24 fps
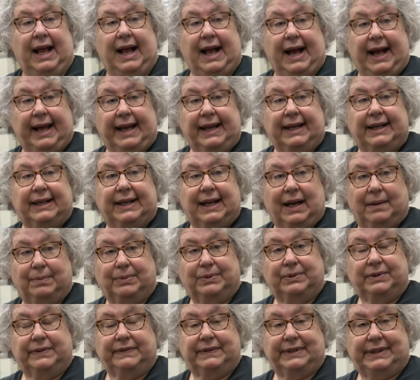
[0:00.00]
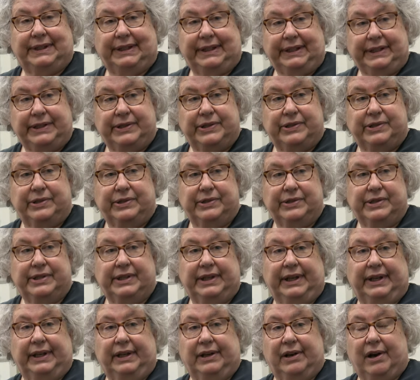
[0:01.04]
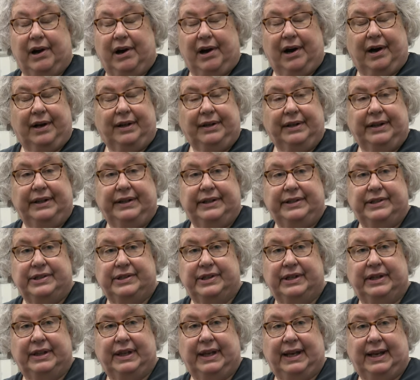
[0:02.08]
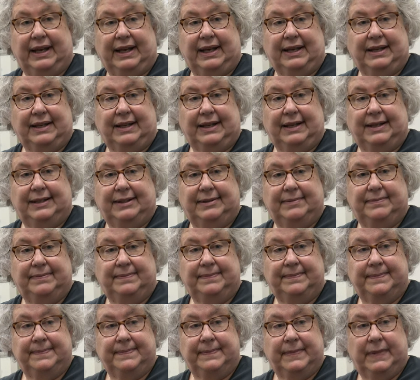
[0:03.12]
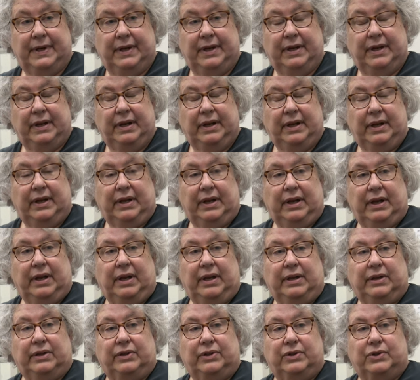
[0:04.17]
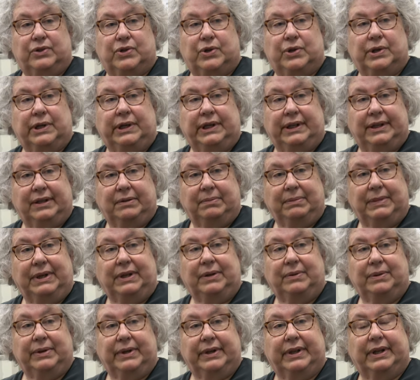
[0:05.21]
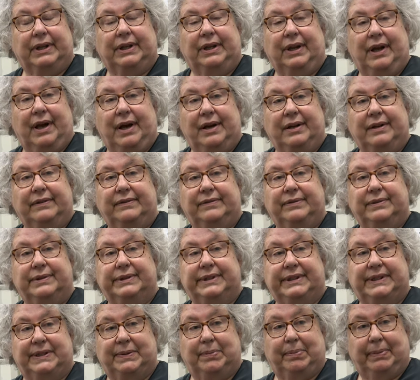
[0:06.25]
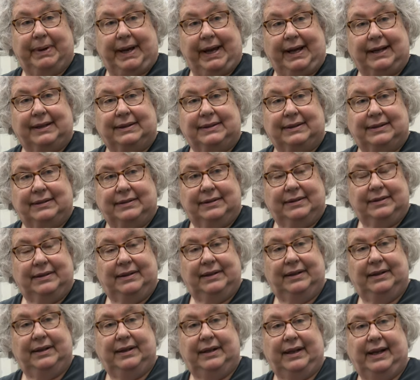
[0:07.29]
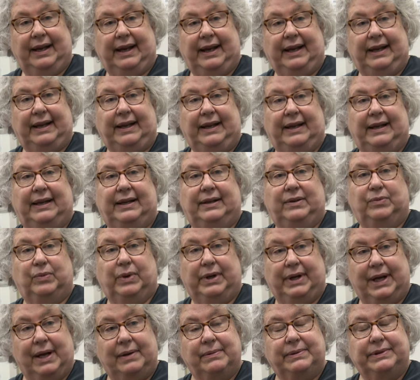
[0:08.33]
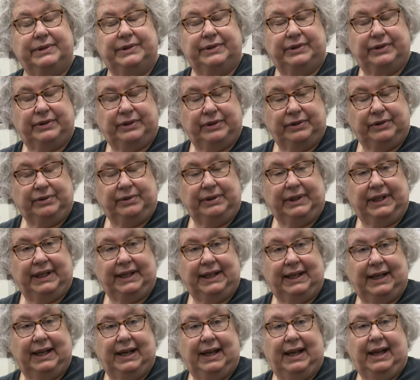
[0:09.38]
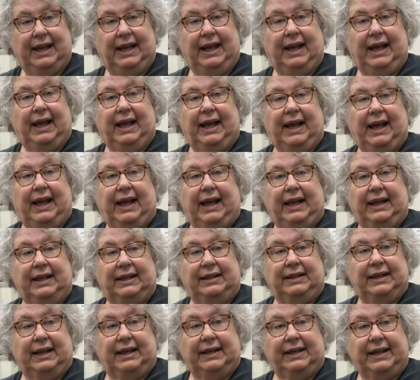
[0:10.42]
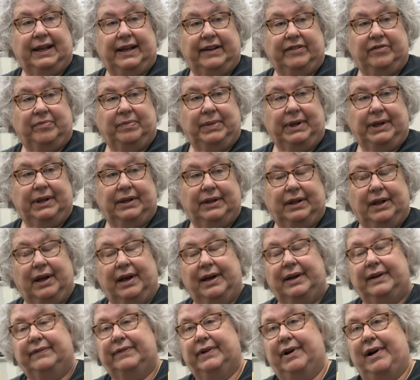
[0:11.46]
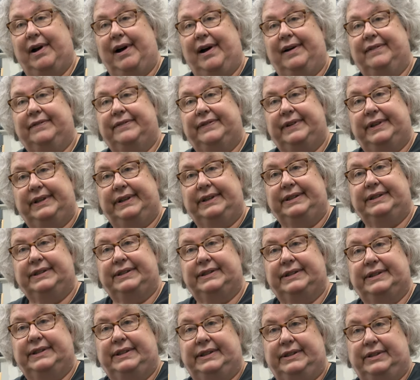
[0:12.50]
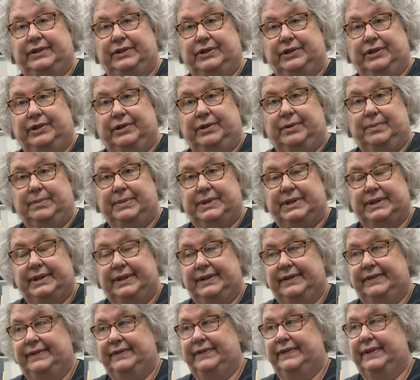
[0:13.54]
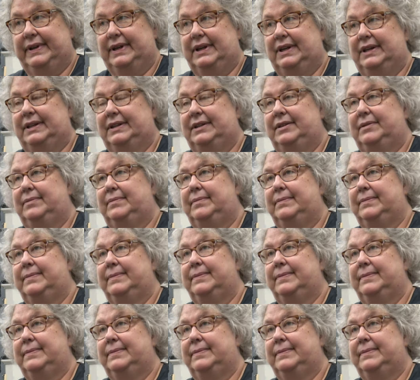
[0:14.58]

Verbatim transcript: I had a couple of teachers in college that um, treated me with a lot of respect and what I was doing and that gave me a lot of confidence in terms of um,